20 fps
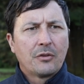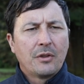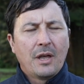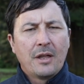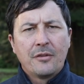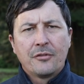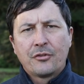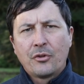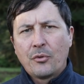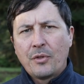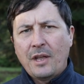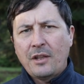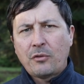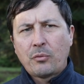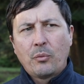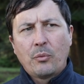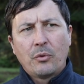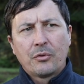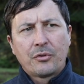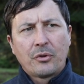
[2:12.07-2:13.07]
and so that's
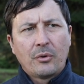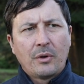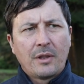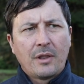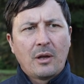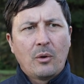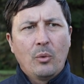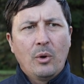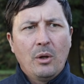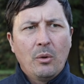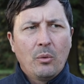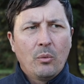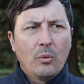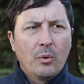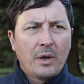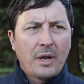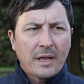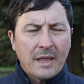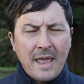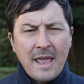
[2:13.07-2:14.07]
so I thought, well,
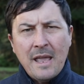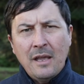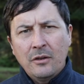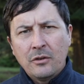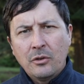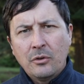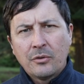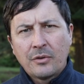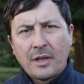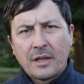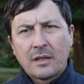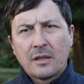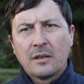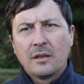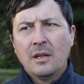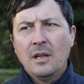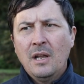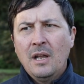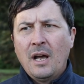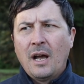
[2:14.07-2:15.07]
what I can do is I can